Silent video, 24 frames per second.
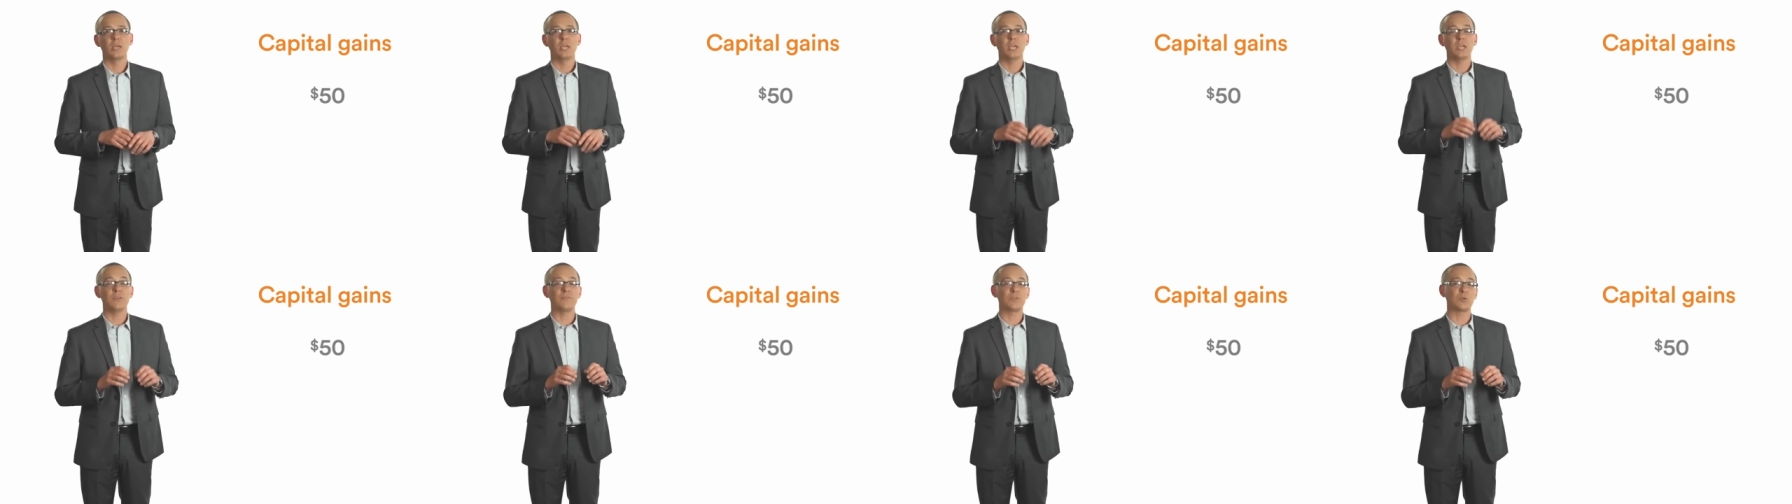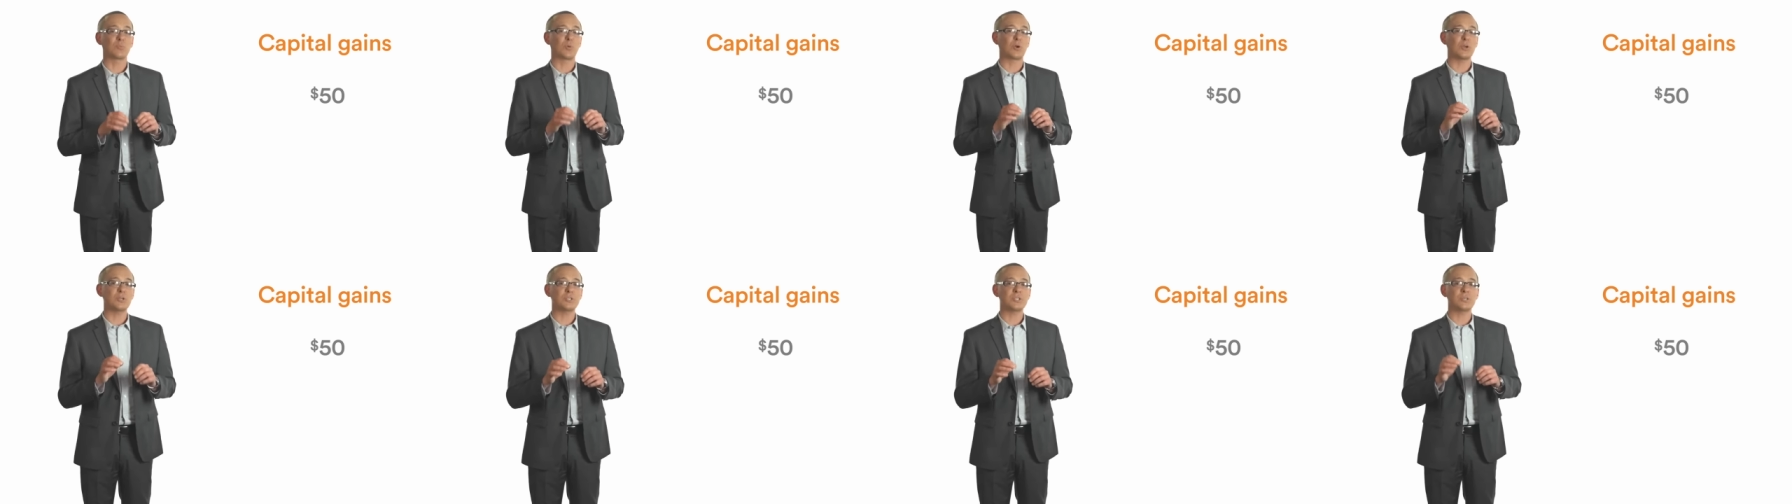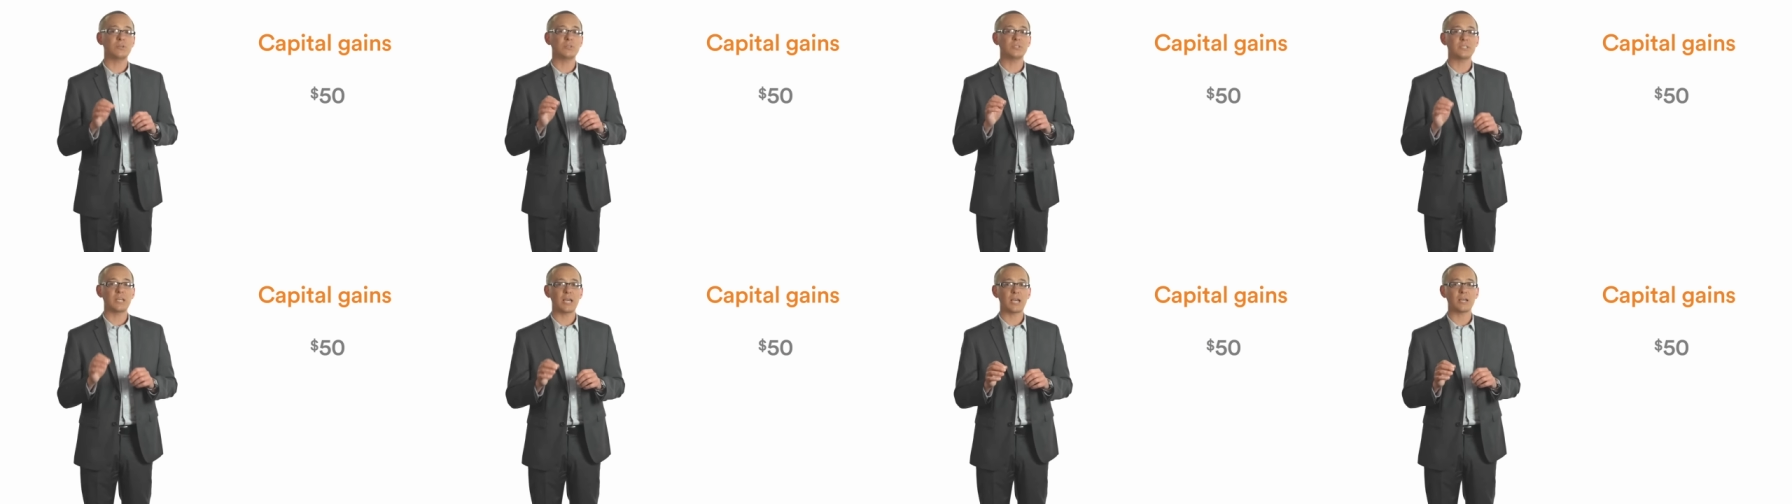If your
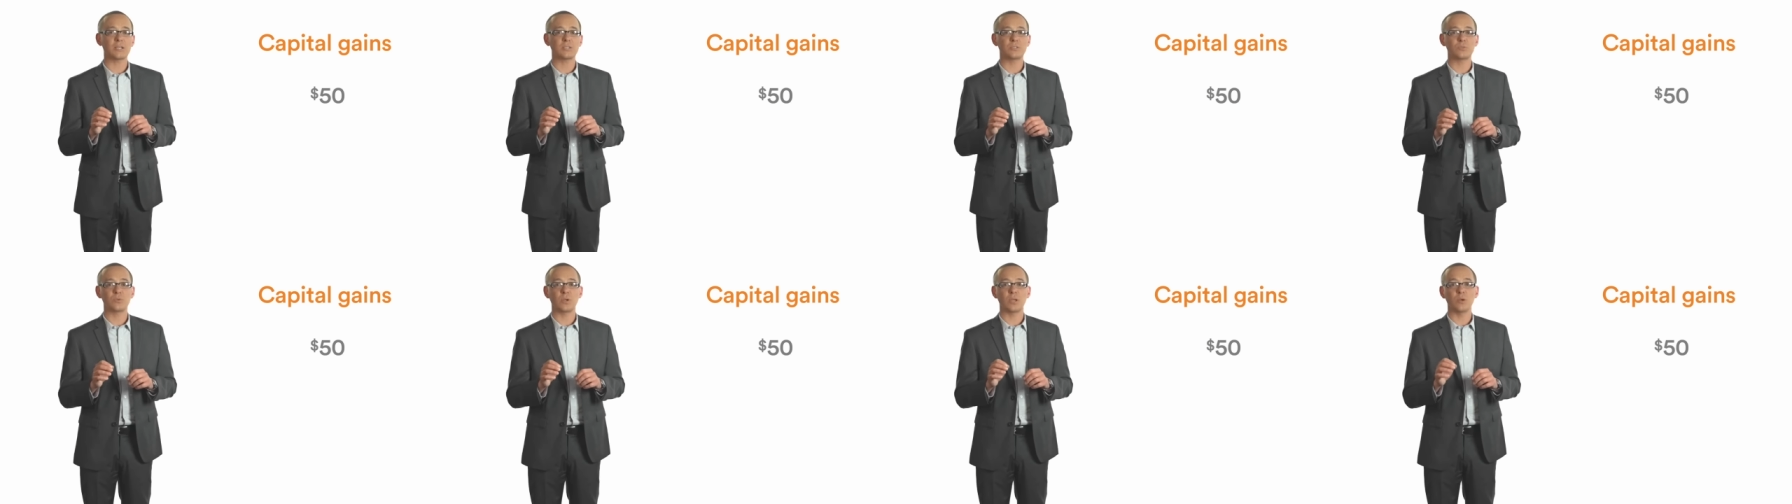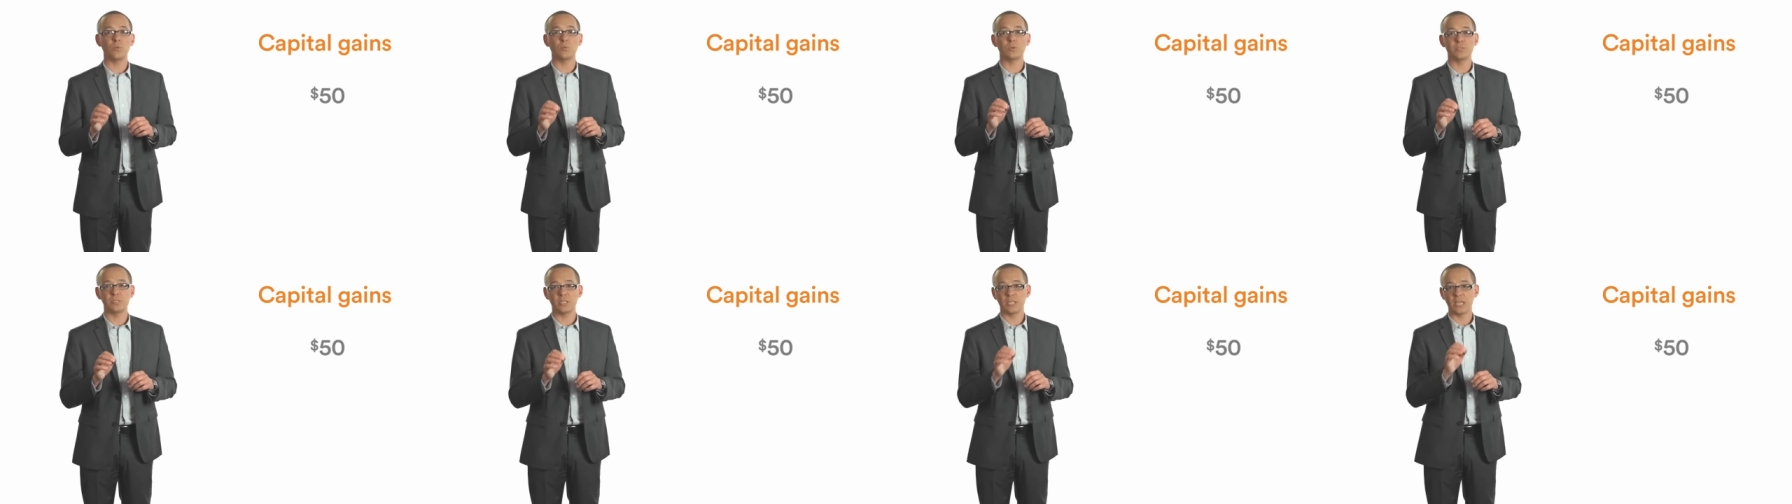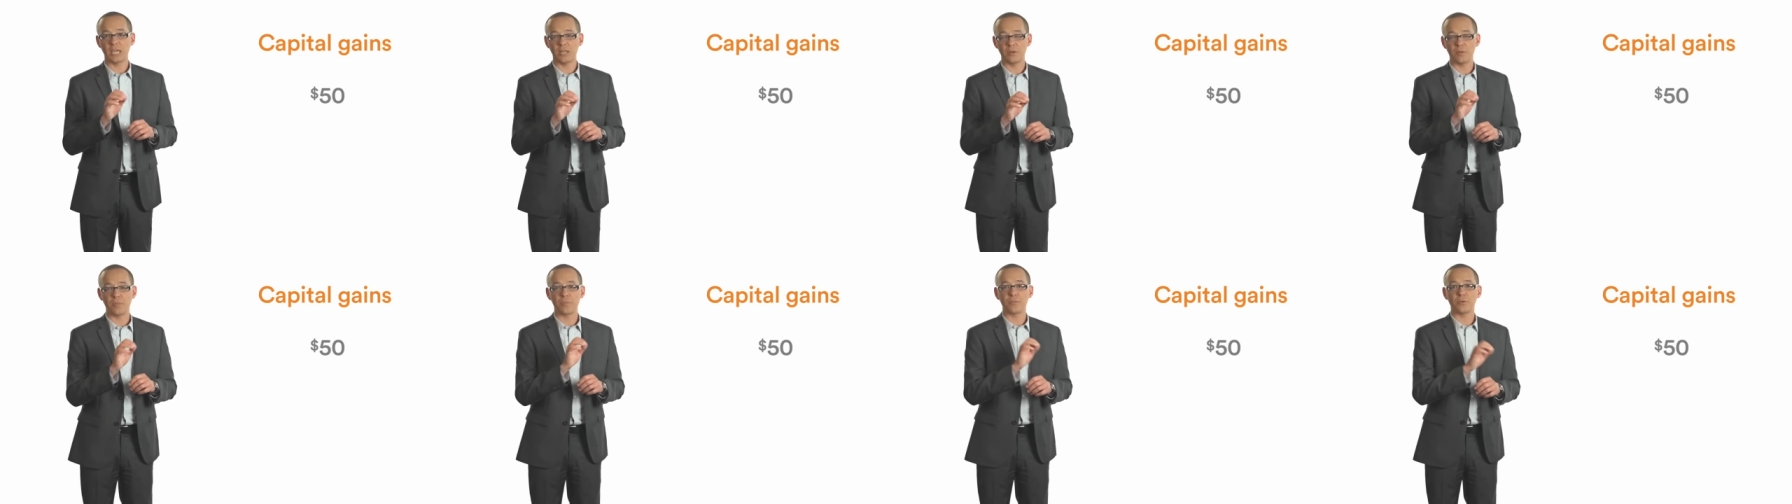marginal tax rate was
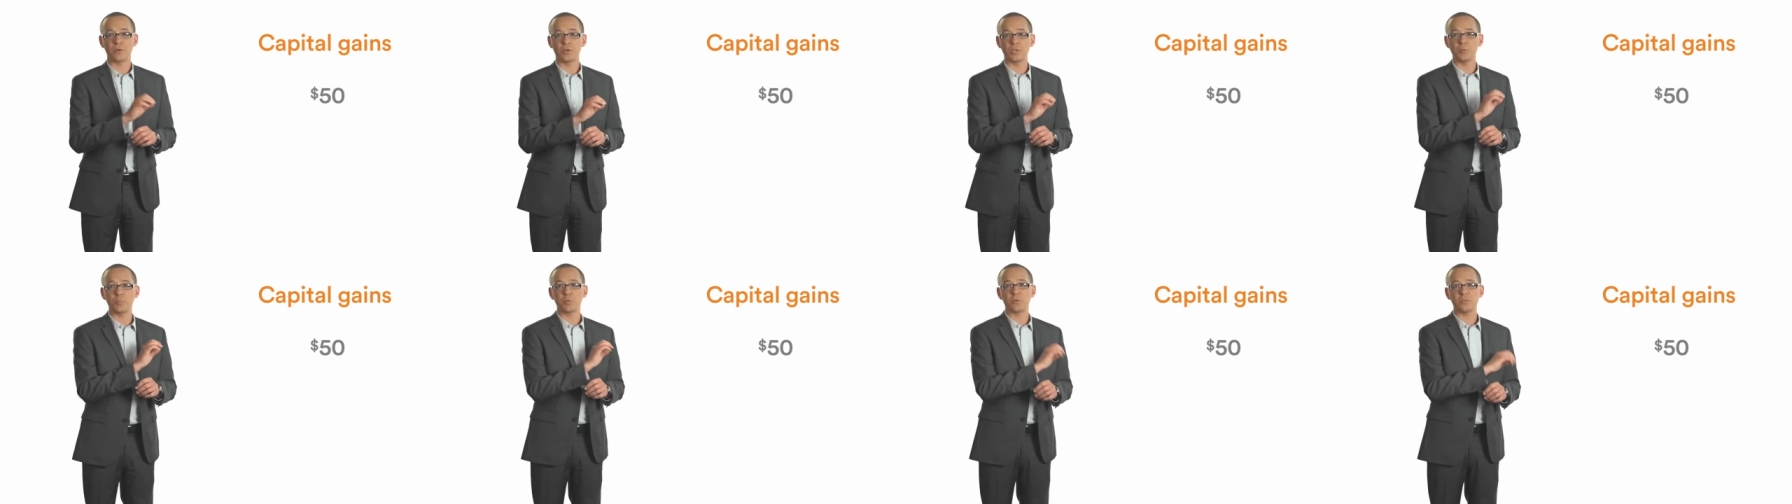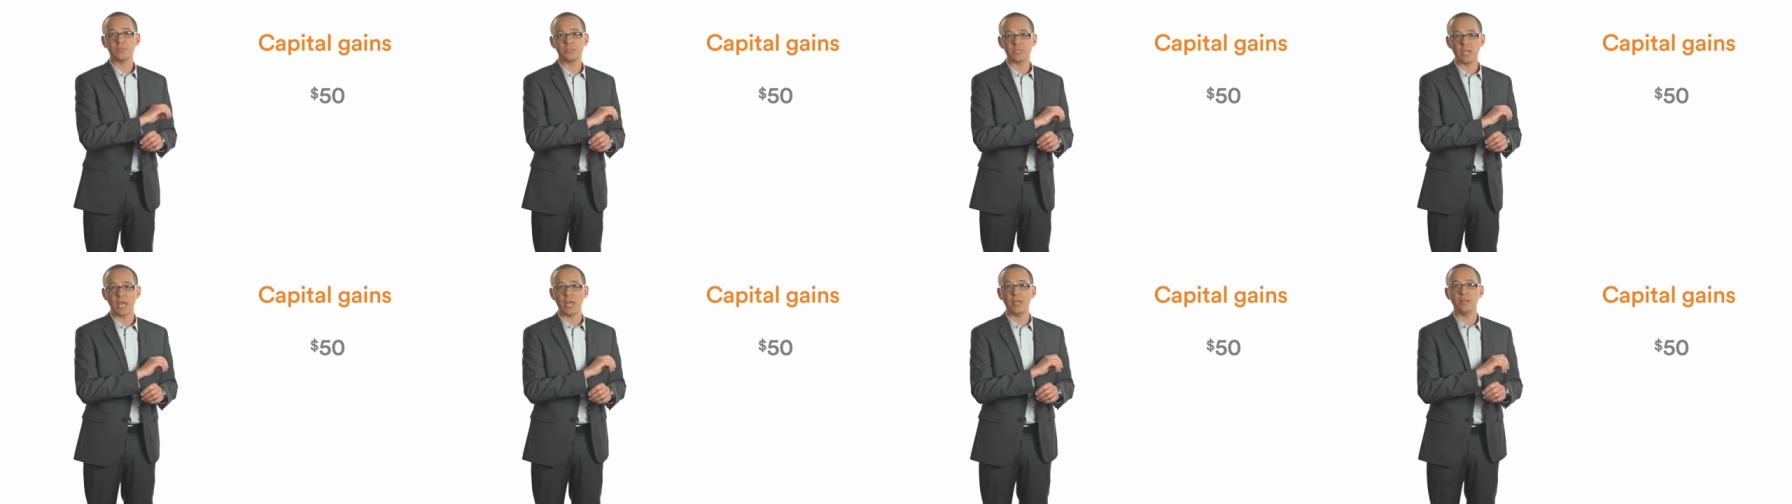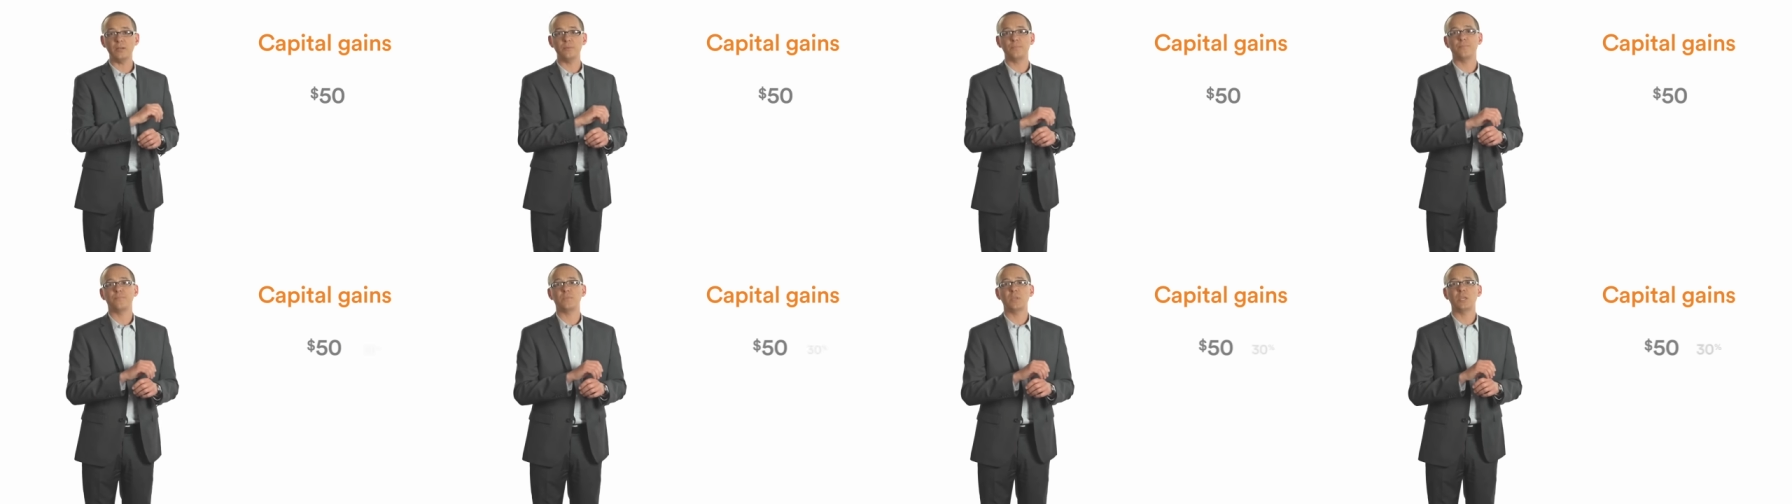again 30%,